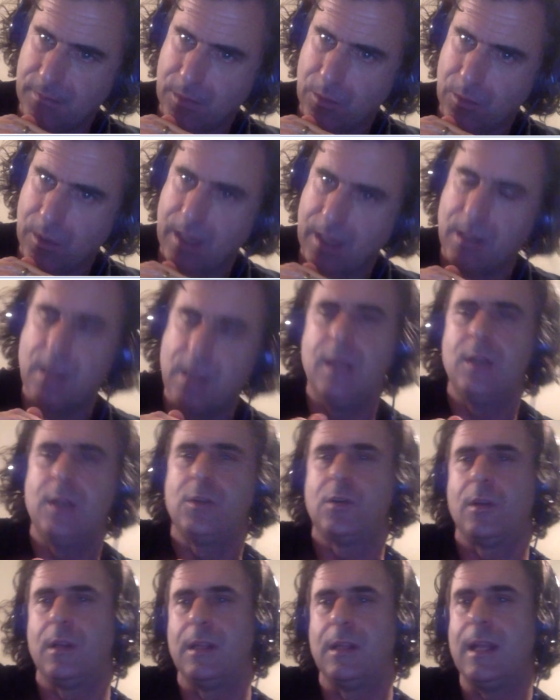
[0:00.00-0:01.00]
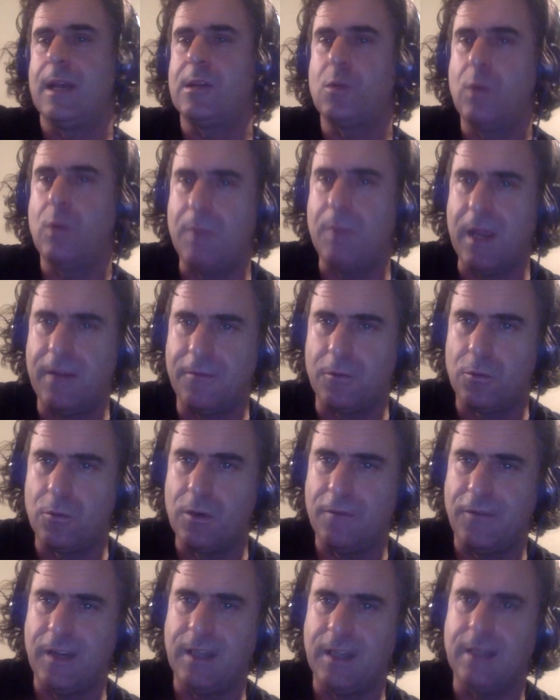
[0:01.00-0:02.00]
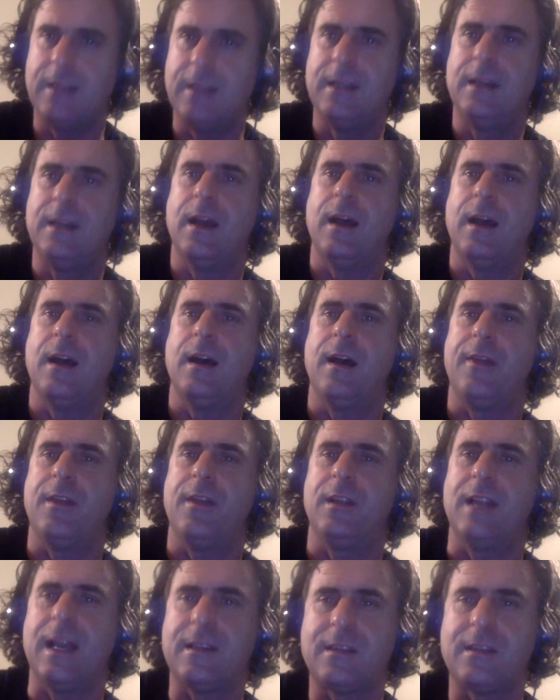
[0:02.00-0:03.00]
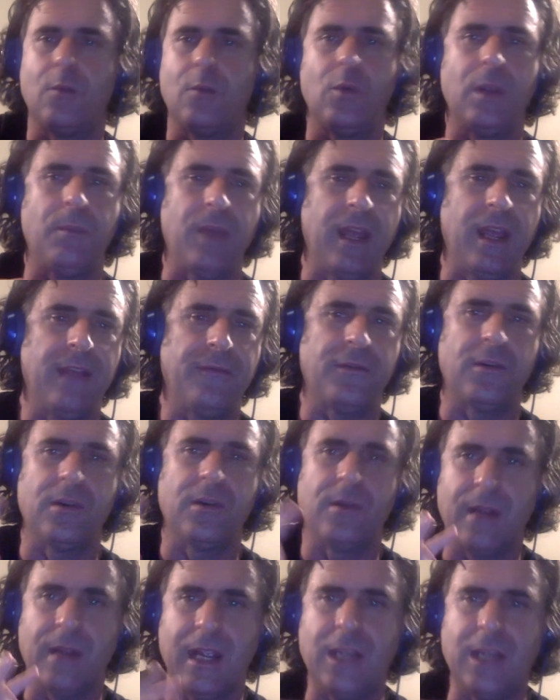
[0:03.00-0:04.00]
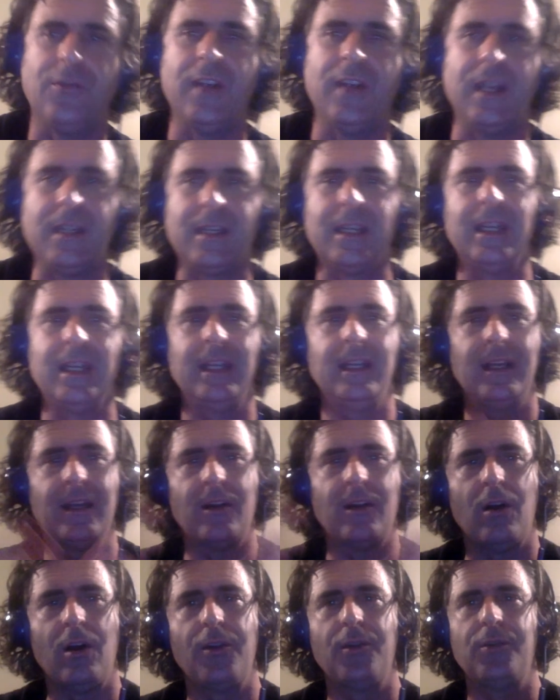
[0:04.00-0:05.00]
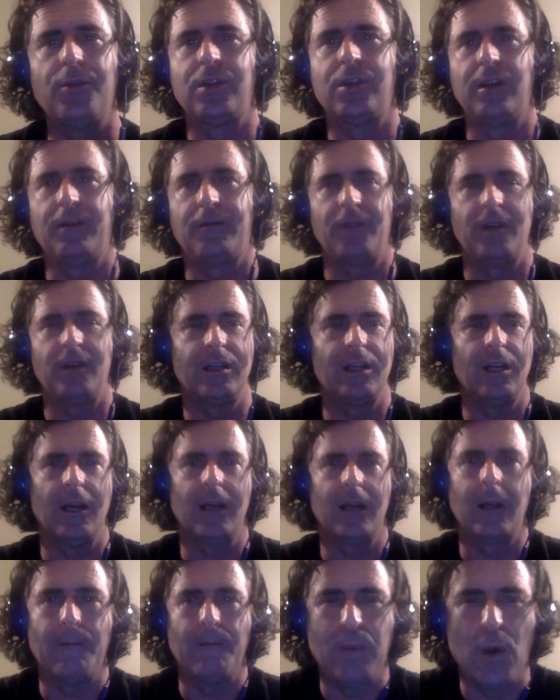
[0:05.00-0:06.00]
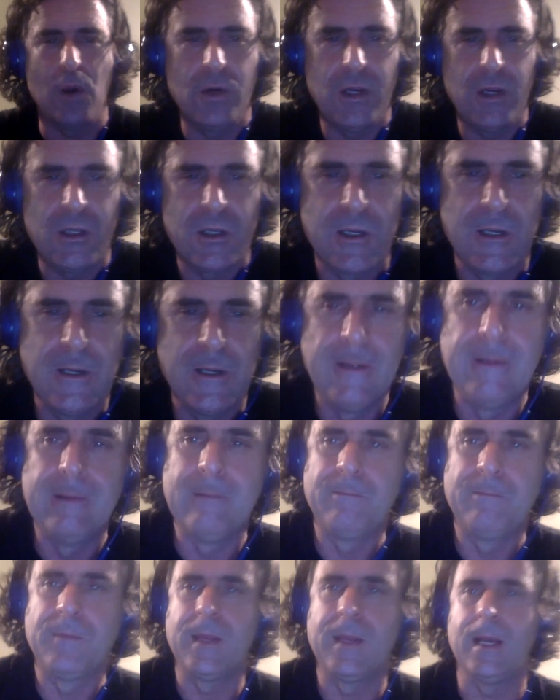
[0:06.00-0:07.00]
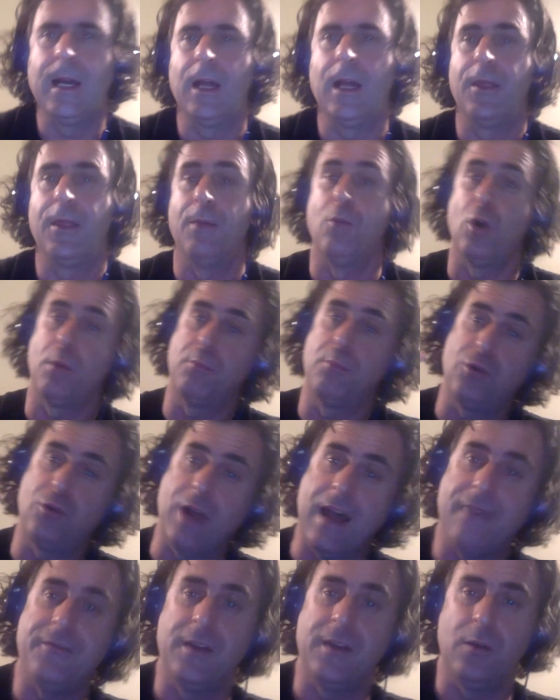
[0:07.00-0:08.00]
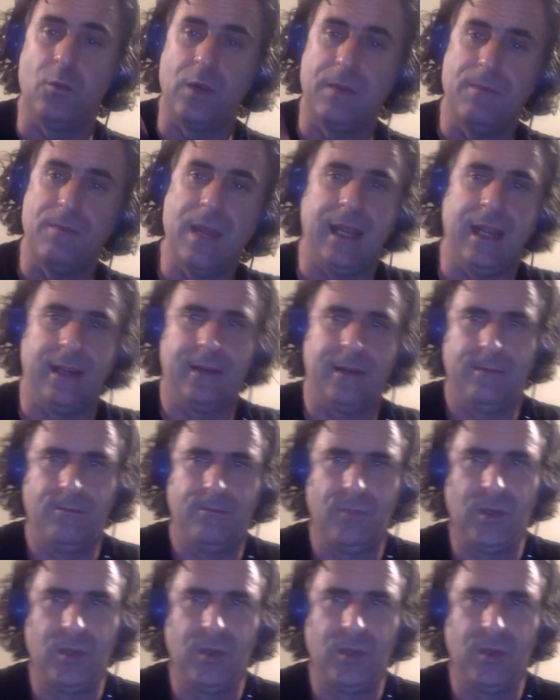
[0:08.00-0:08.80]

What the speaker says: Okay, so the less we pay for roofing, the less that we pay for HVAC and all those different components, the more profit we make.